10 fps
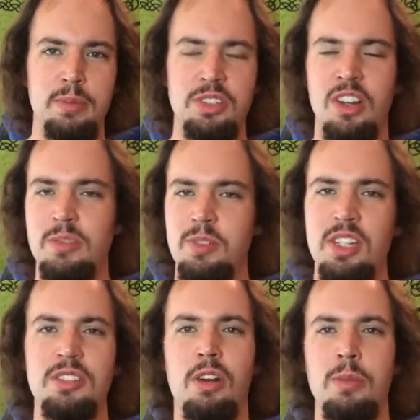people's guns, but
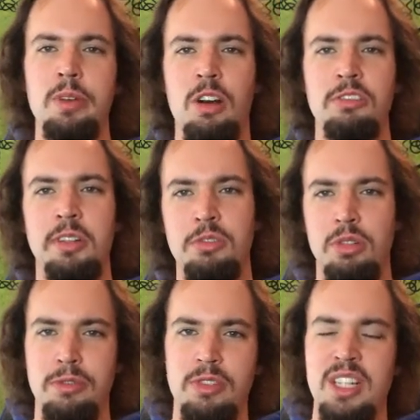she has armed guards
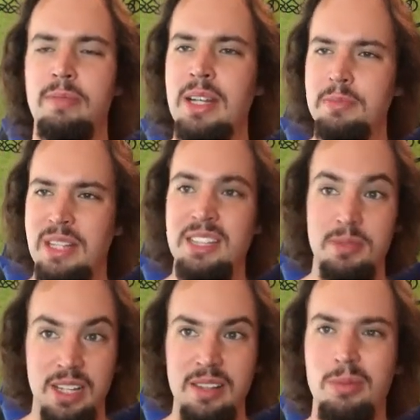24/7. That's
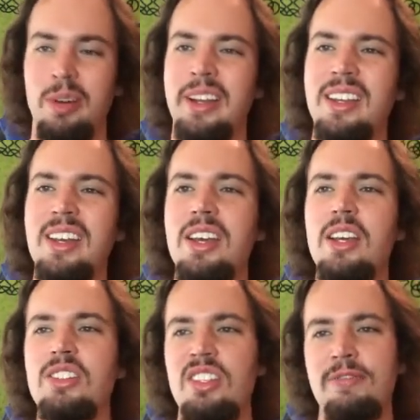beside the point.
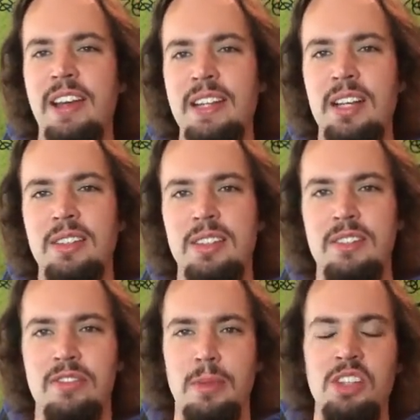She found out this
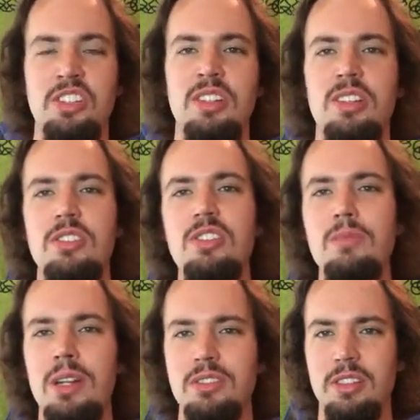information
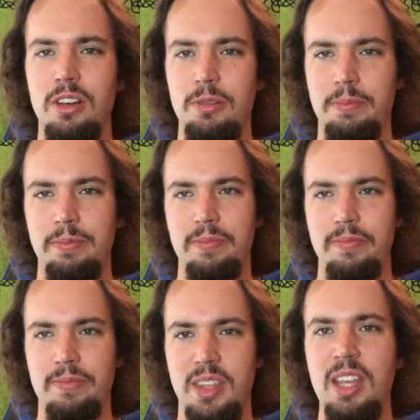2 months ago.
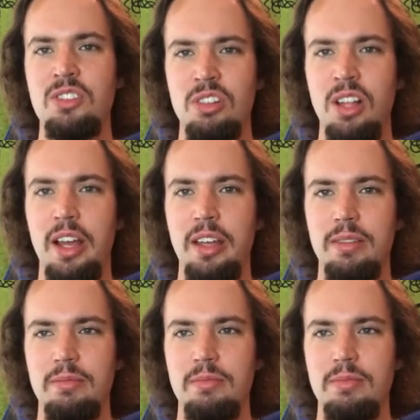In July,
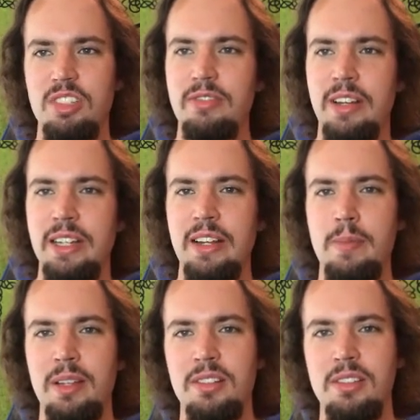she found out
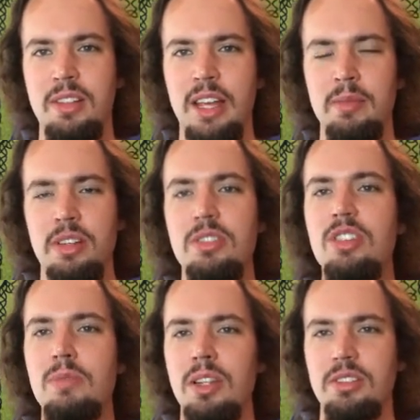about this claim
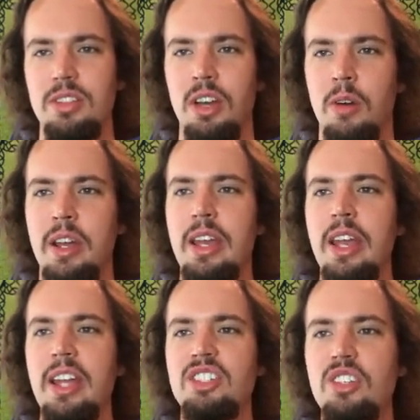2 months ago,
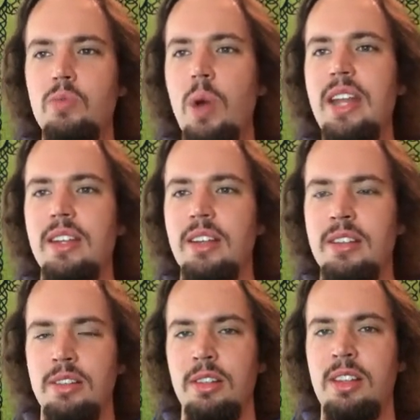and she waited
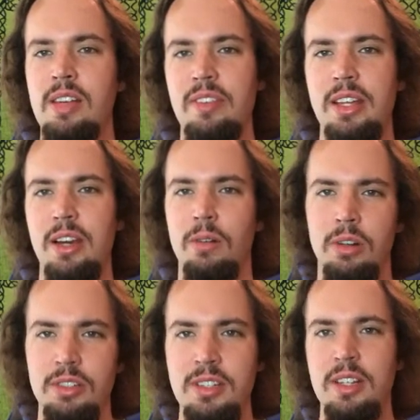until the 11th hour
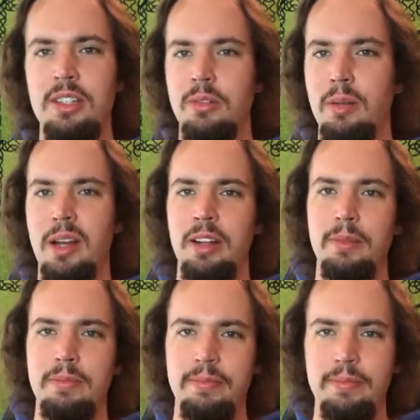to tell anyone about it.